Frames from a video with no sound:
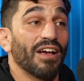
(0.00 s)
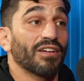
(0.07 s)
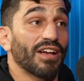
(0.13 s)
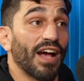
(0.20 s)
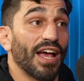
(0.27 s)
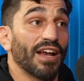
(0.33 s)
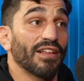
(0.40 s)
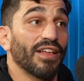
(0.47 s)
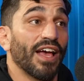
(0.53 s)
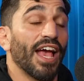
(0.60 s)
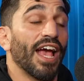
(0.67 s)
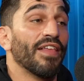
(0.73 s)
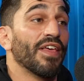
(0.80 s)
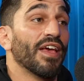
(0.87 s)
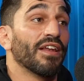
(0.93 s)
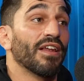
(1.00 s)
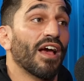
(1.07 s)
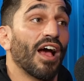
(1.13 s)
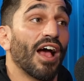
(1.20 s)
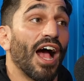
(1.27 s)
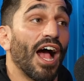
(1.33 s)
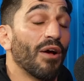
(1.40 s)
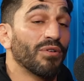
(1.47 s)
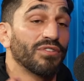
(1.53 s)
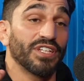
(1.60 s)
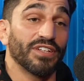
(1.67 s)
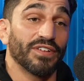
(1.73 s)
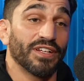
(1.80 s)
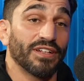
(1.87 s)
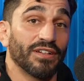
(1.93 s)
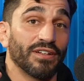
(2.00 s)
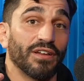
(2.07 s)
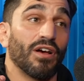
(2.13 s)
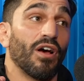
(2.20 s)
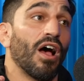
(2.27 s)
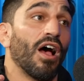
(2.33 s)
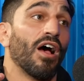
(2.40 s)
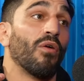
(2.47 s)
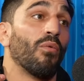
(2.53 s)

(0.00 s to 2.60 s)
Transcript: kind of like. And then I was even uh,